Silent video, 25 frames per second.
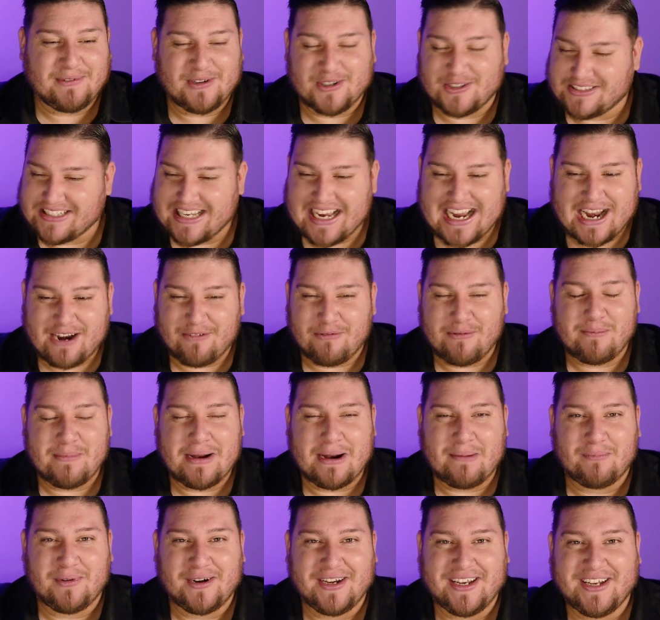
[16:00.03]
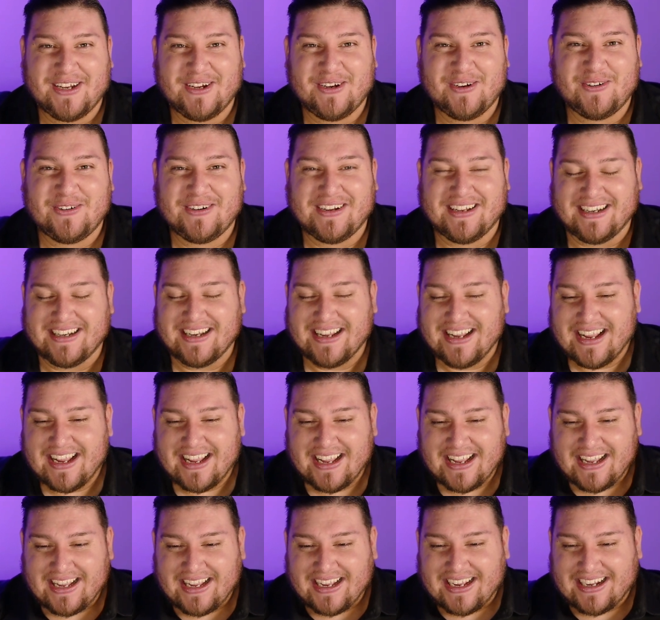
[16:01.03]
He goes, yeah, I remember you.
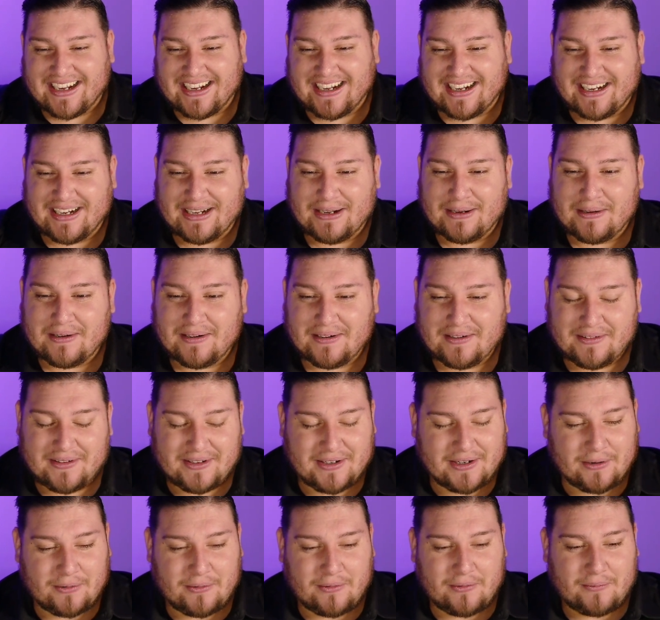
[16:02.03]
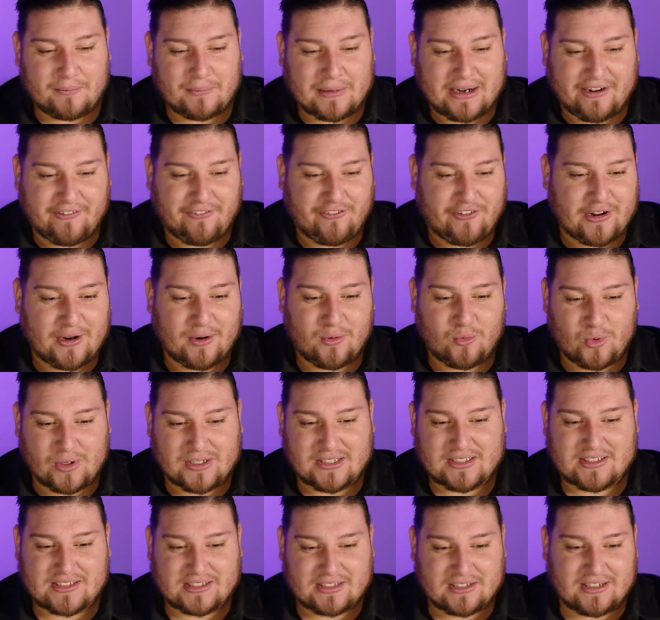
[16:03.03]
And, my friend
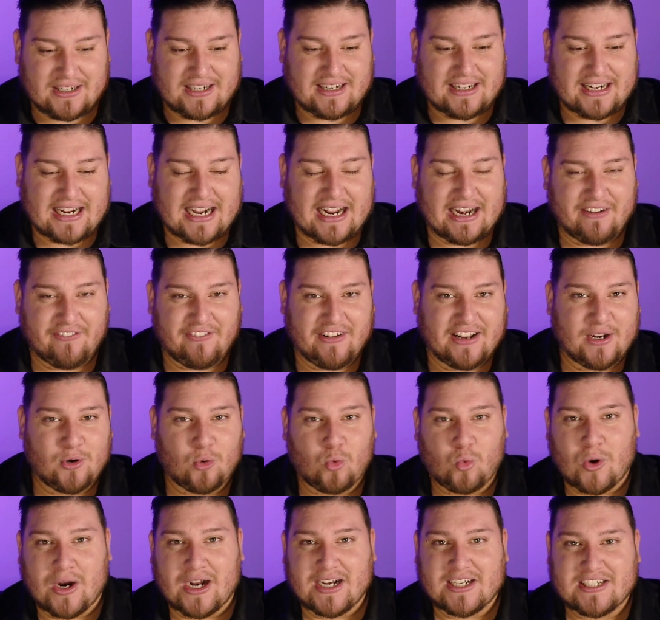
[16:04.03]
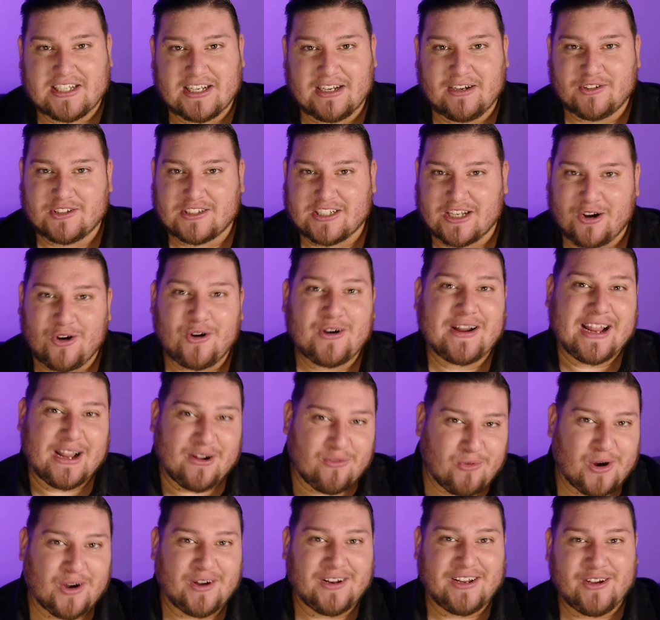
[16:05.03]
was kind of in a rush and he was like, okay,
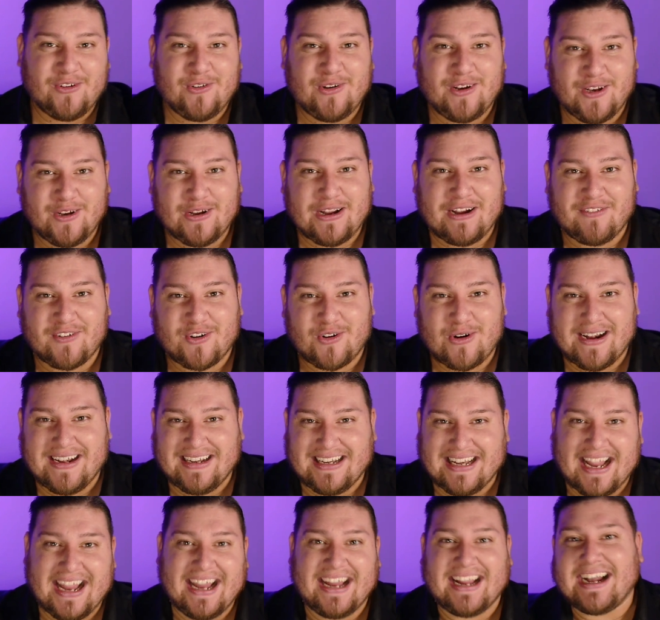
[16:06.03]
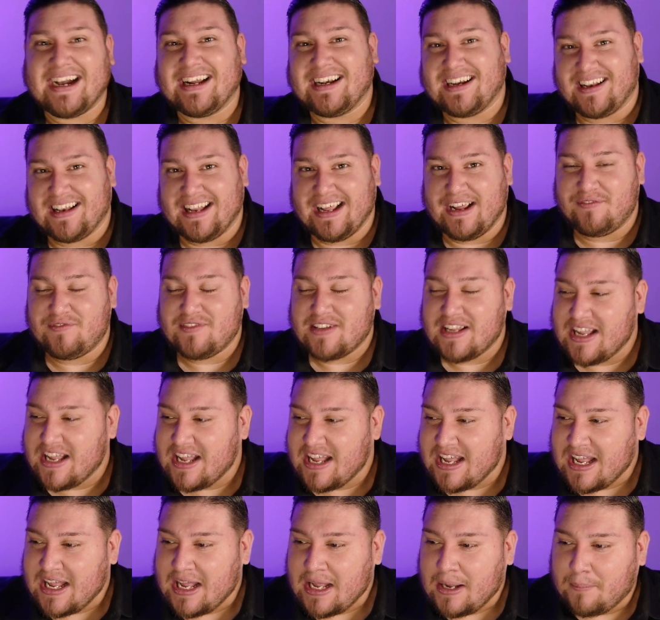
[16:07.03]
well, you have a great day, kind of left.
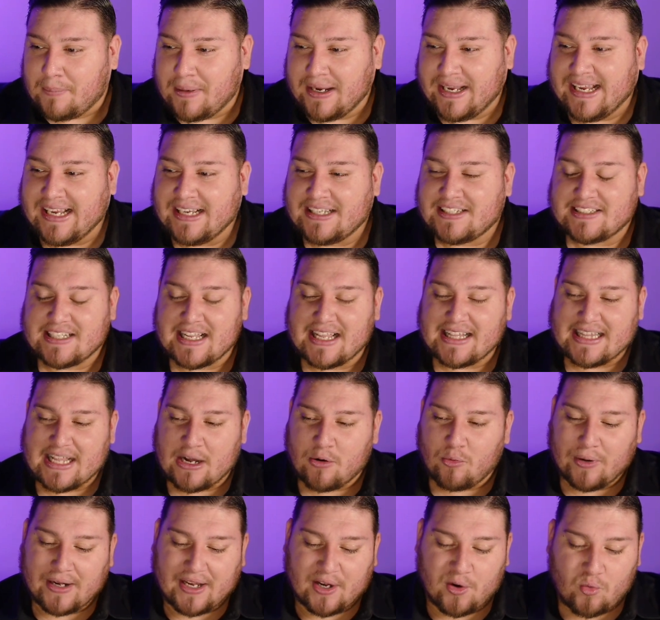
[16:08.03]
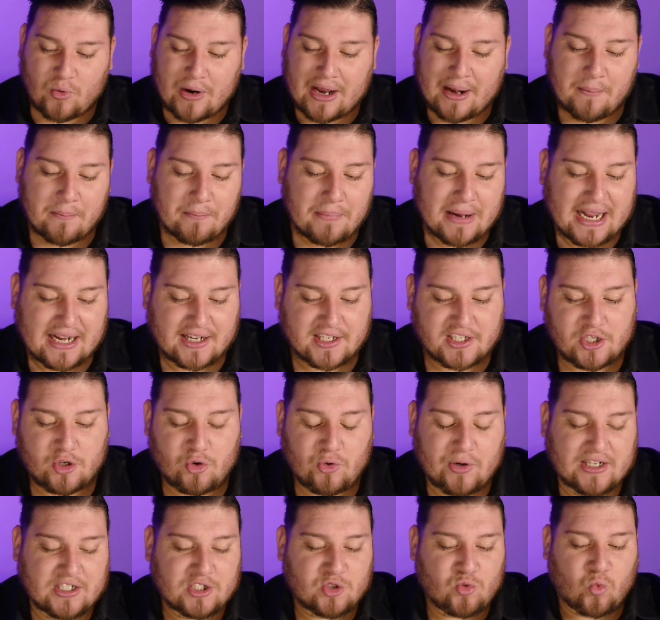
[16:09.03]
But he said that when he went back
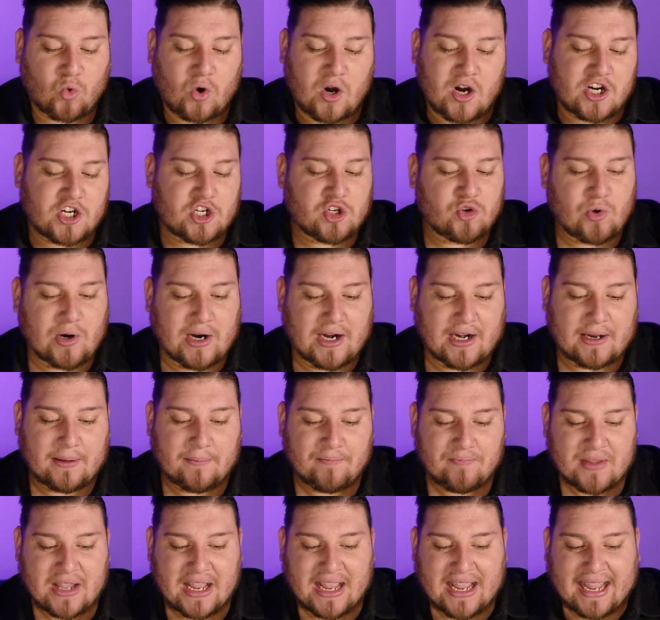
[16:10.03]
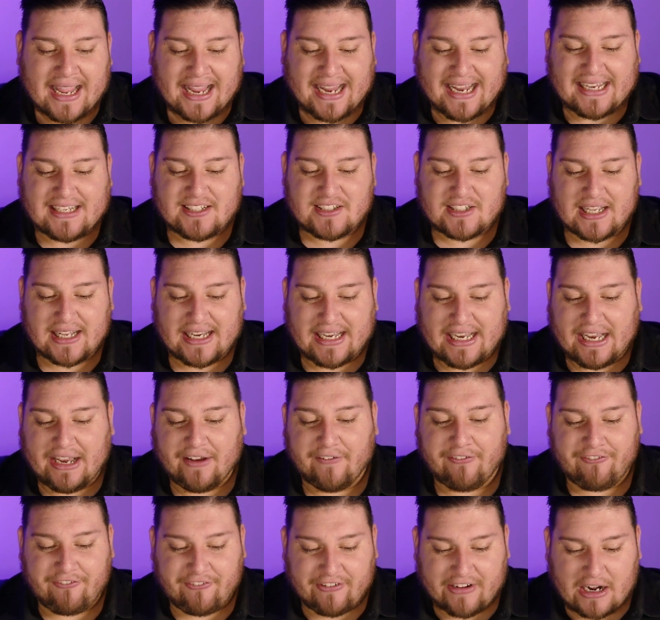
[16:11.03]
to his work truck, he said
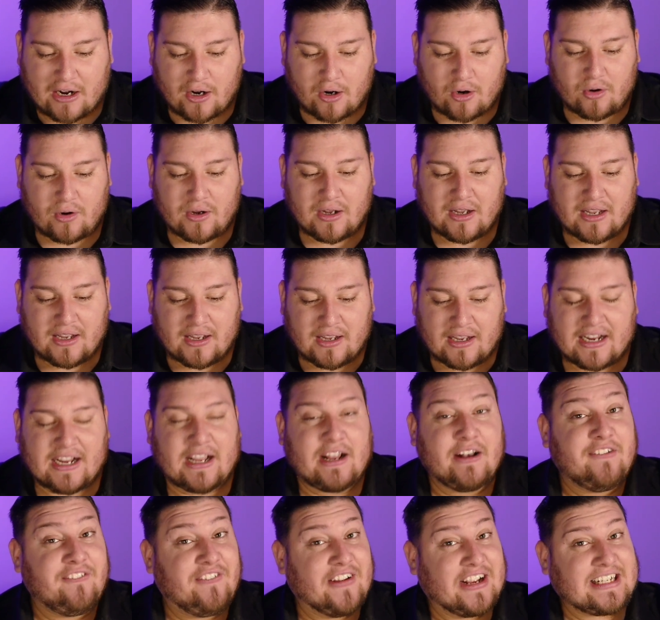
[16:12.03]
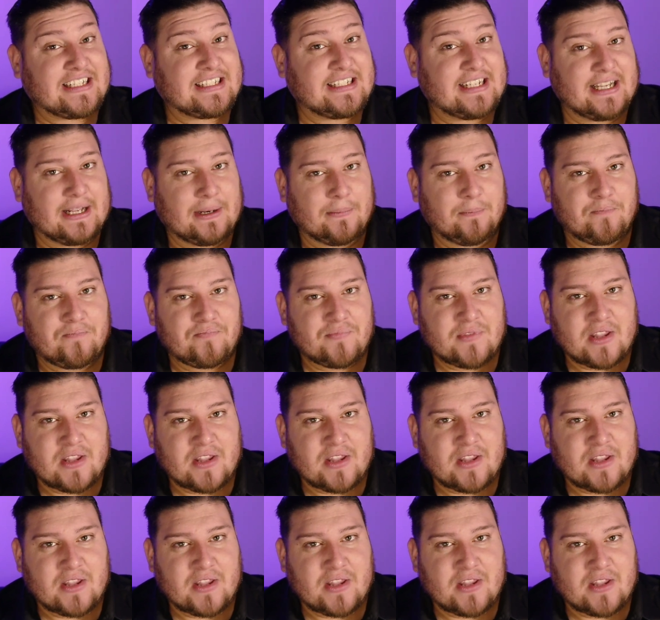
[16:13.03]
he felt convicted.